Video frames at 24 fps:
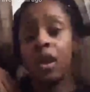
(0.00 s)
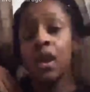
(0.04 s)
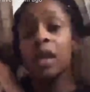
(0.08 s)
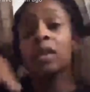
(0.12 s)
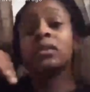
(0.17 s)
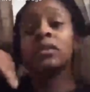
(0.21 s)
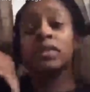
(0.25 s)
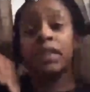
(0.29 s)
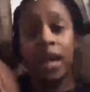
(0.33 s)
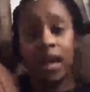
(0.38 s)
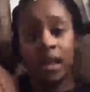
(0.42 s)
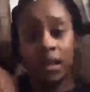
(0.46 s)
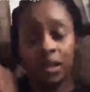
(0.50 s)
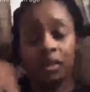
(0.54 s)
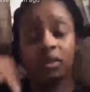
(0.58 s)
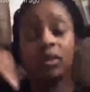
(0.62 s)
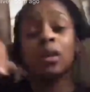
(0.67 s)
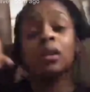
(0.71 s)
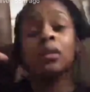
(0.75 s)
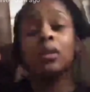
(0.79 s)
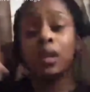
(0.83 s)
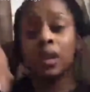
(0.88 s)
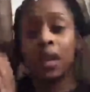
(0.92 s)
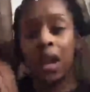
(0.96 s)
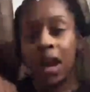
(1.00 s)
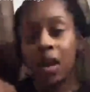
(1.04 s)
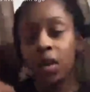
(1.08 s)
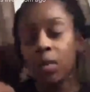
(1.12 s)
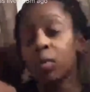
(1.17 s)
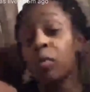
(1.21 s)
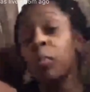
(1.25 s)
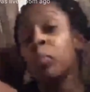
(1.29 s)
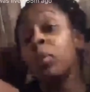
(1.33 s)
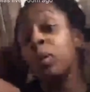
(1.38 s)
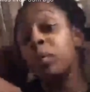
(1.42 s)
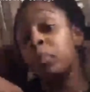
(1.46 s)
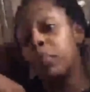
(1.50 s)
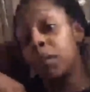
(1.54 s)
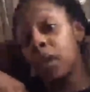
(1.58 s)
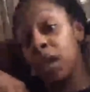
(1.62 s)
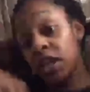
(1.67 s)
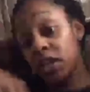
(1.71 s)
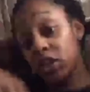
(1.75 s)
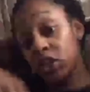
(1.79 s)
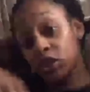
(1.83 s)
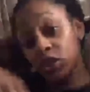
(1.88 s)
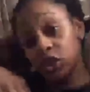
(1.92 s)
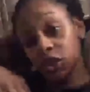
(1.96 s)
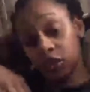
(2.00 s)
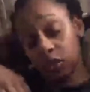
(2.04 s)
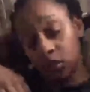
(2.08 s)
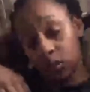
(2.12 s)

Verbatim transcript: His talent is undeniable. But, bitch,